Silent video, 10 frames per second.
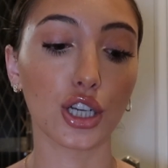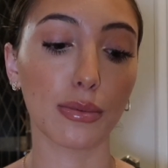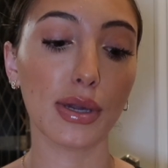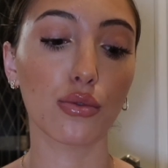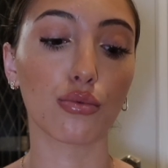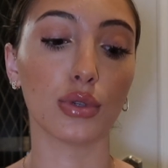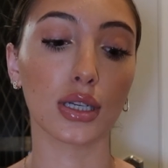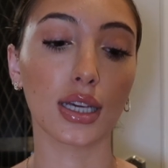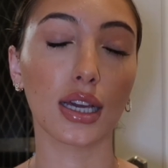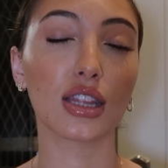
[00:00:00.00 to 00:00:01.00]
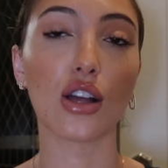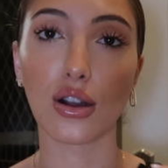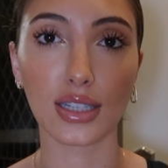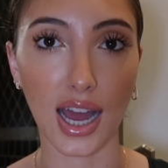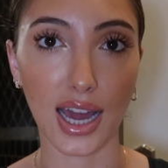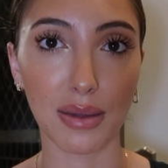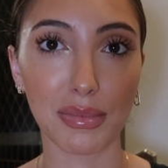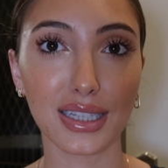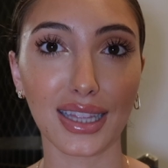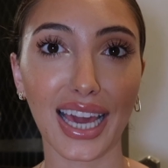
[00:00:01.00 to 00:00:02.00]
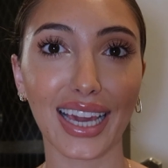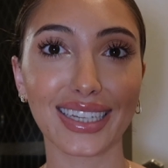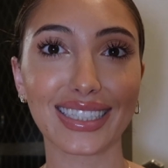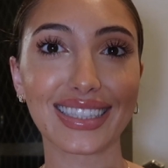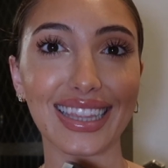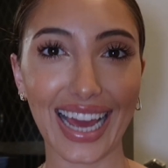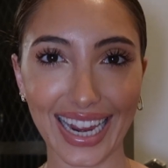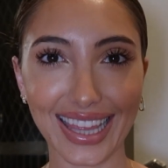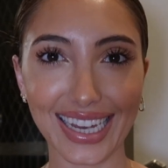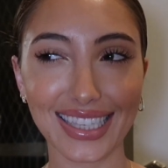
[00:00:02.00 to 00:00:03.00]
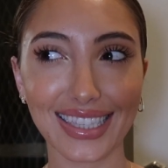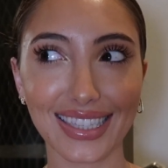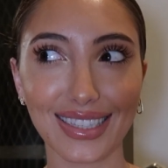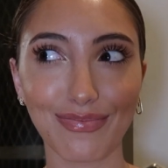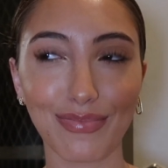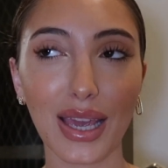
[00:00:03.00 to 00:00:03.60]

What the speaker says: took me a really long time to like this